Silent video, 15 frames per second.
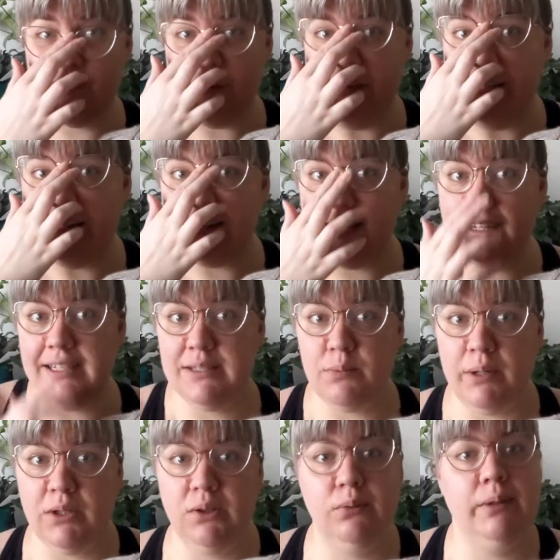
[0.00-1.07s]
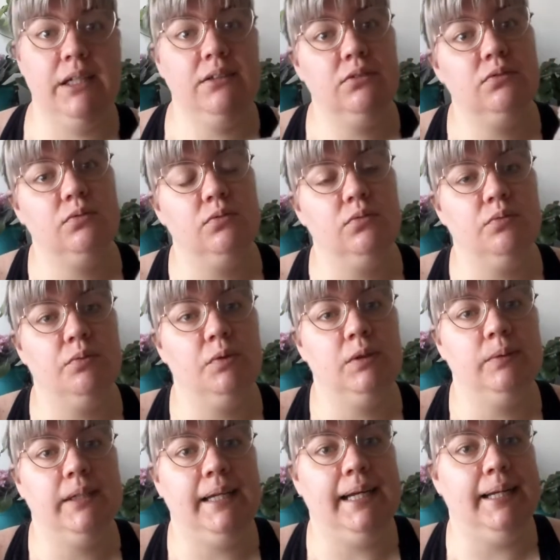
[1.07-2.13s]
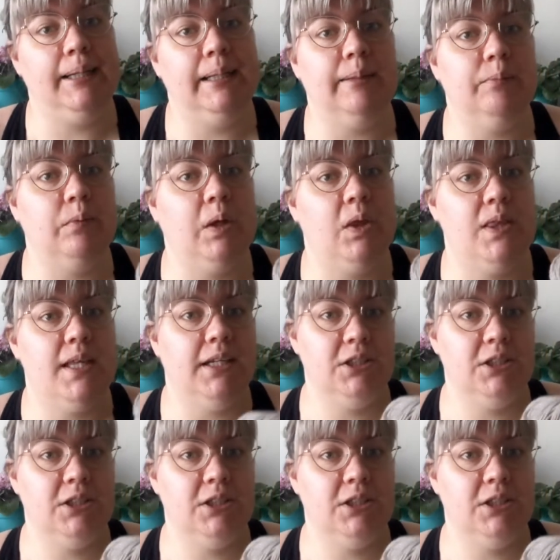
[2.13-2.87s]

Free Class 101 with